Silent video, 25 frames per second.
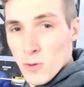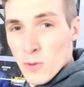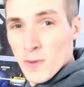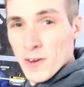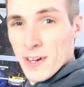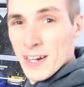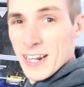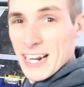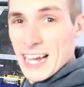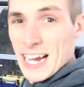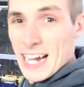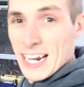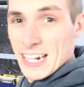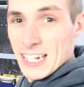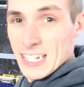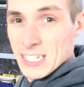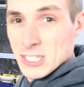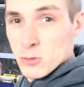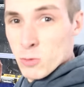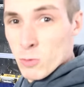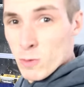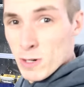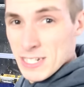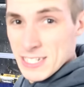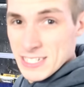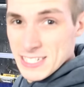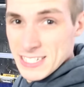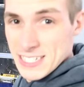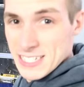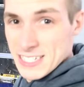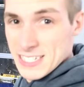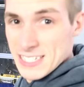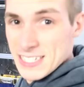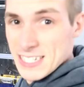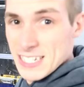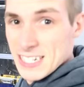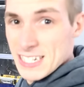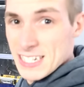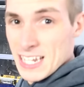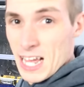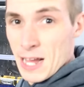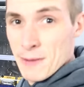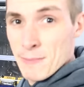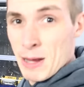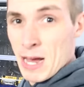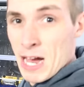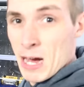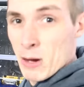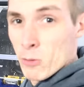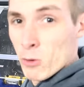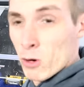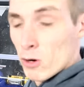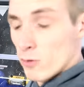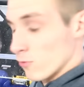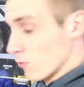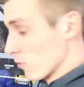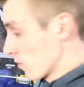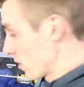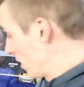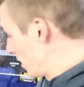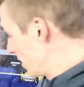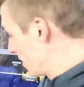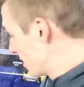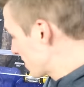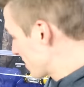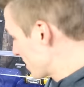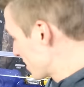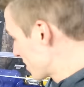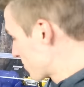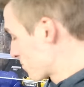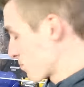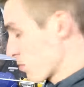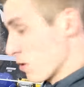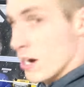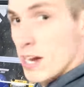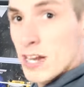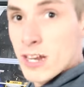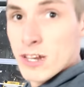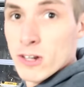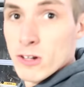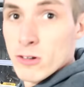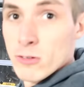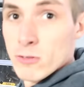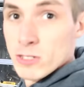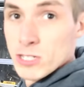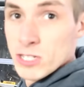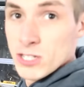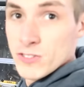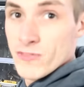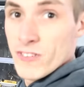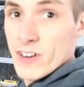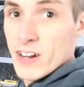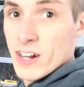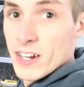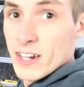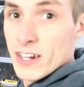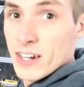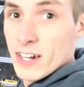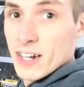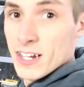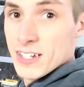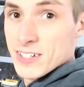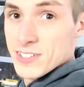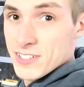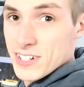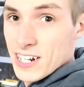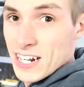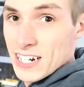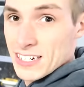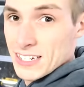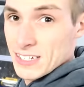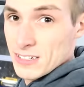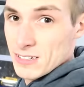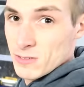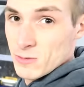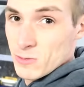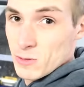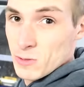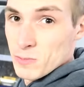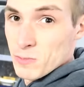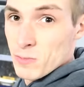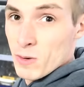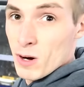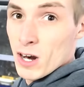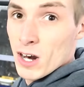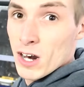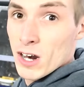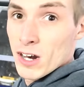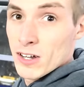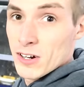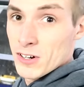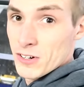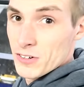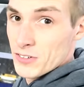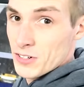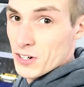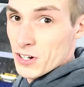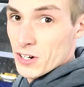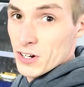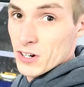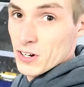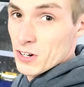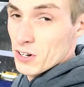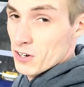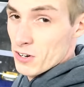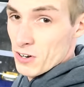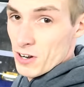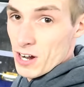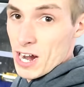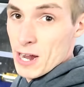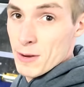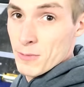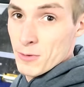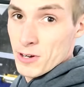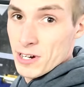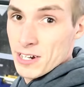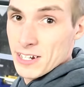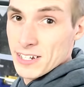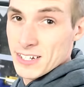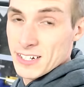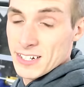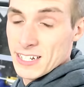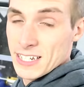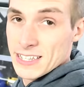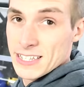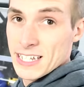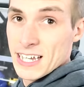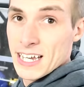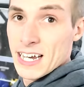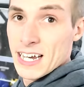We're working on a 2016 Yamaha Wolverine. This thing's brand new, which is very nice. You're not dealing with mud or dirt or grime or anything like